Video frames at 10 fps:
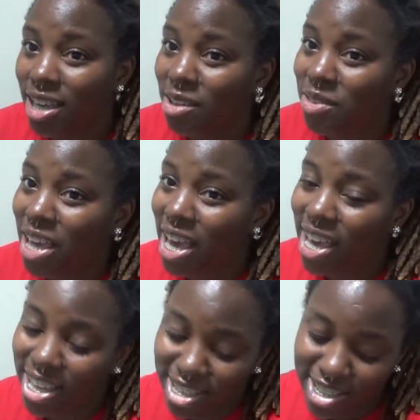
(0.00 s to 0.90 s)
I'm
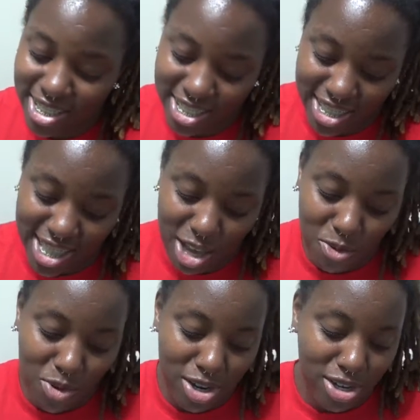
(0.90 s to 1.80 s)
that,
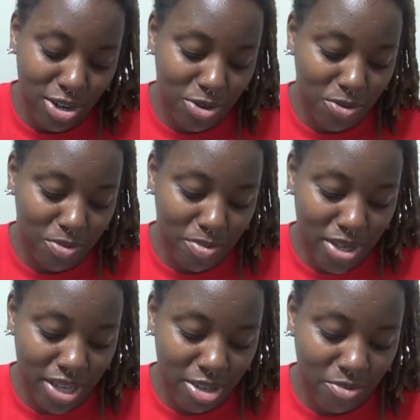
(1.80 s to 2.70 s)
that weirdo.
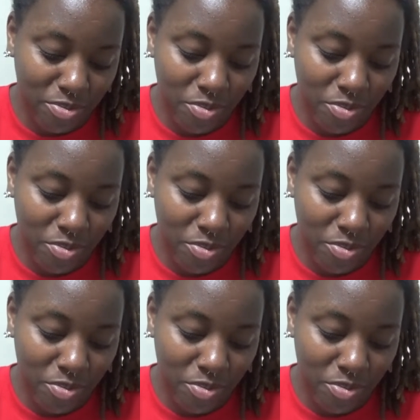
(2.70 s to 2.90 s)
But